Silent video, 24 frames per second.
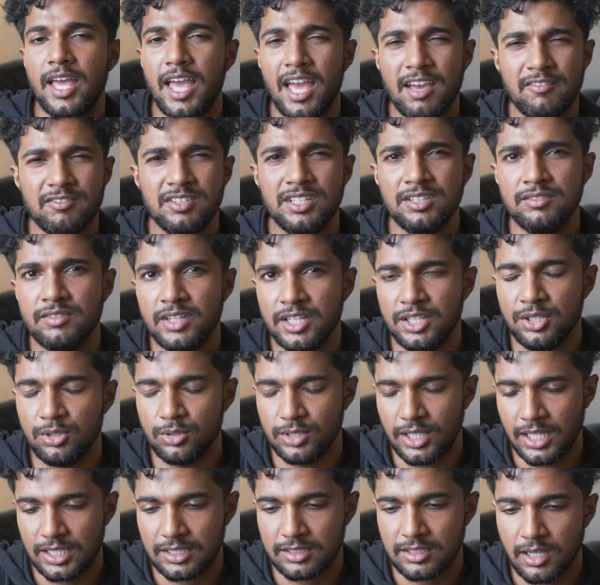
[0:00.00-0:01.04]
Every video
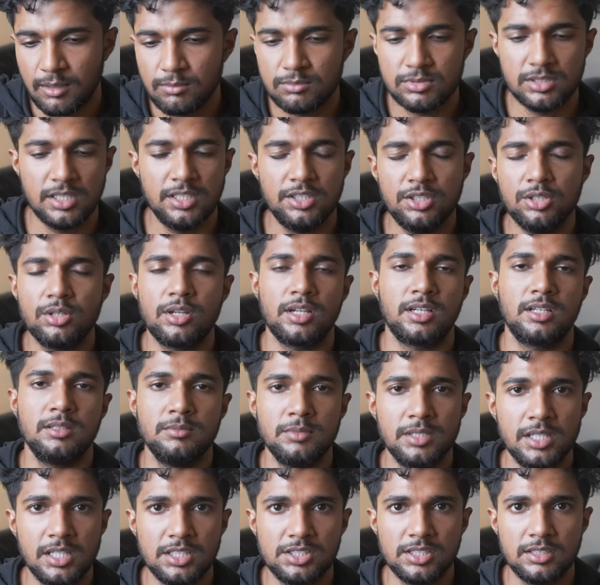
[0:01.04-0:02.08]
that comes in your
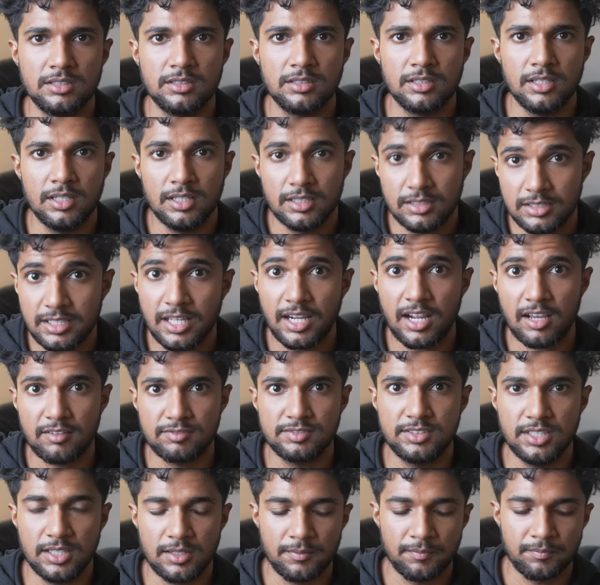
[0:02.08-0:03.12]
recommendation
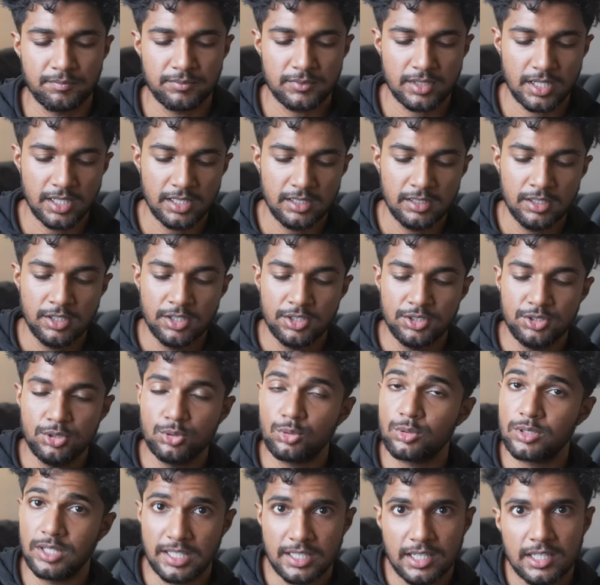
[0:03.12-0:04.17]
thereafter, right, you
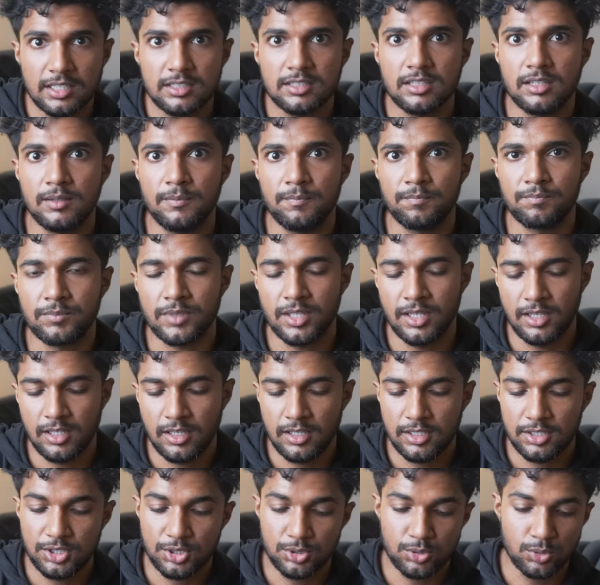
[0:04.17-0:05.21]
click it,
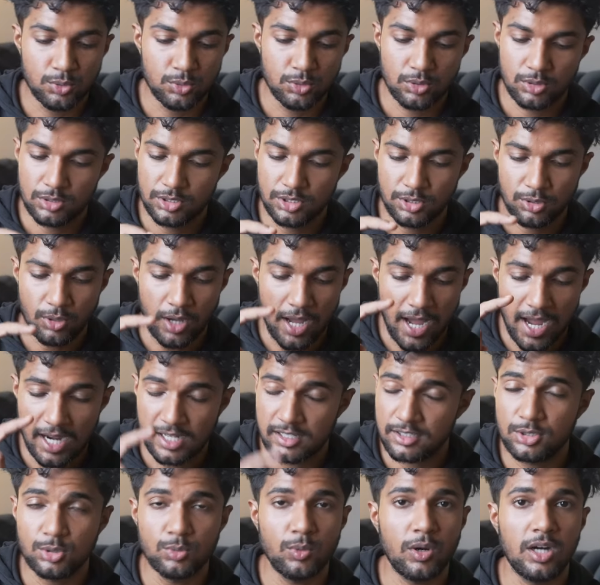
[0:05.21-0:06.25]
you know, add
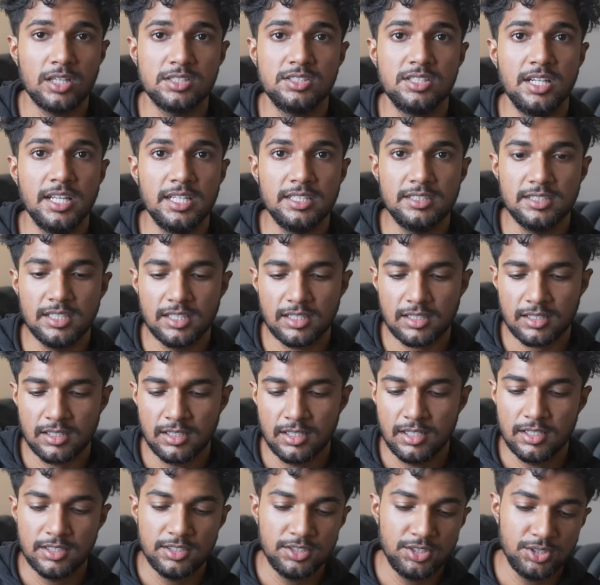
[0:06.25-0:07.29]
it to watch later,
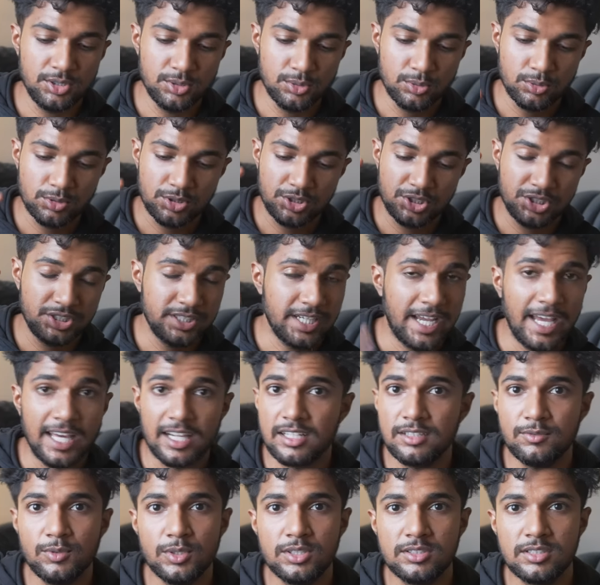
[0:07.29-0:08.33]
you share
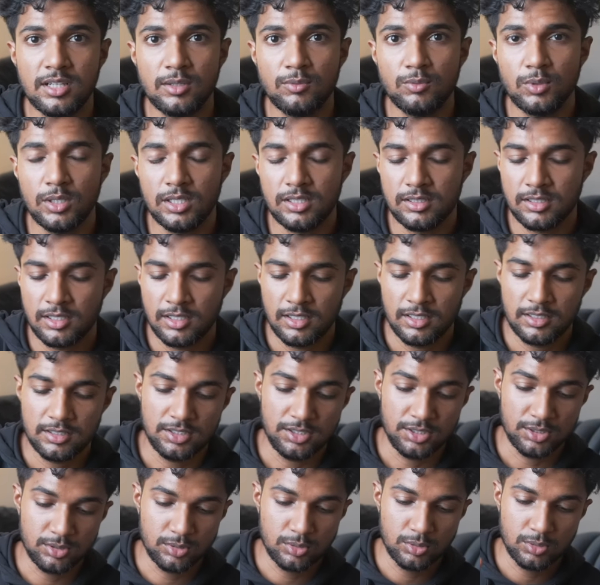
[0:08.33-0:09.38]
it with someone,
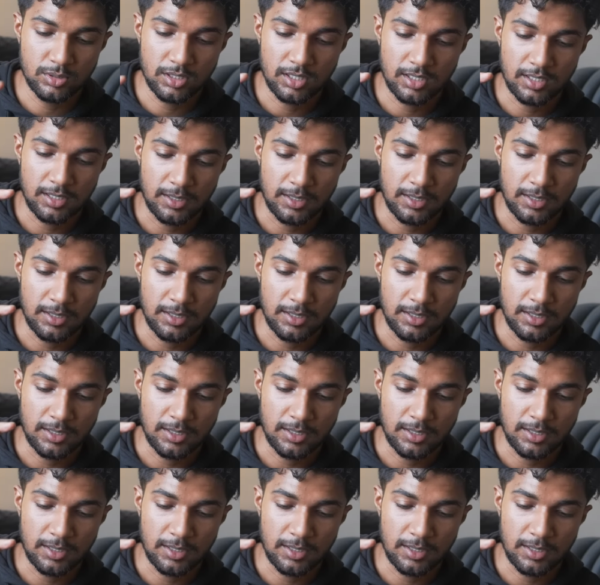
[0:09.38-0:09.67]
you